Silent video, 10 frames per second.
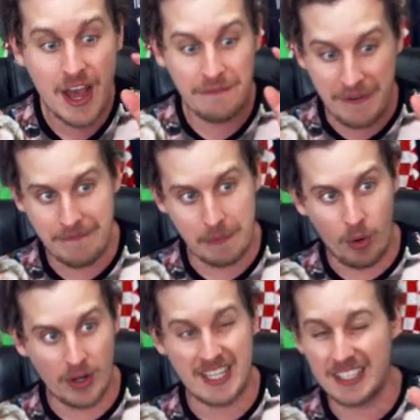FIFA
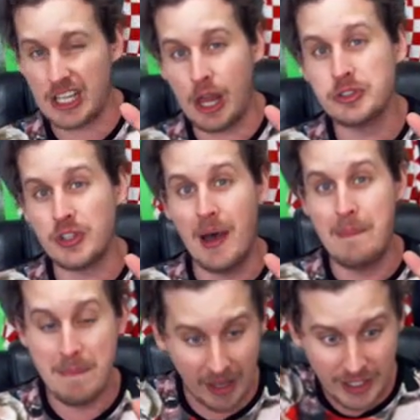points. That's close to a
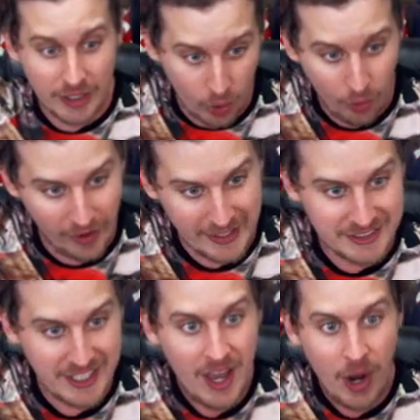million
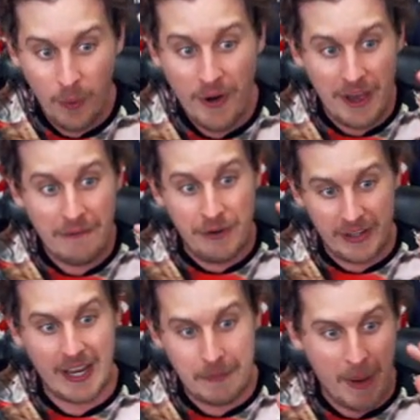coins worth of
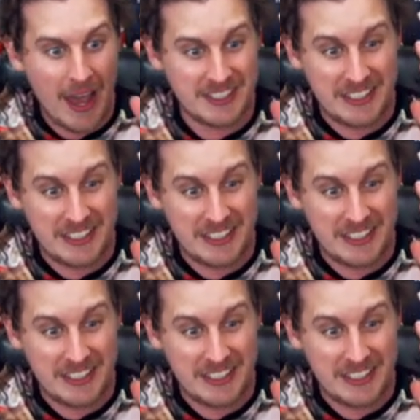freaking packs.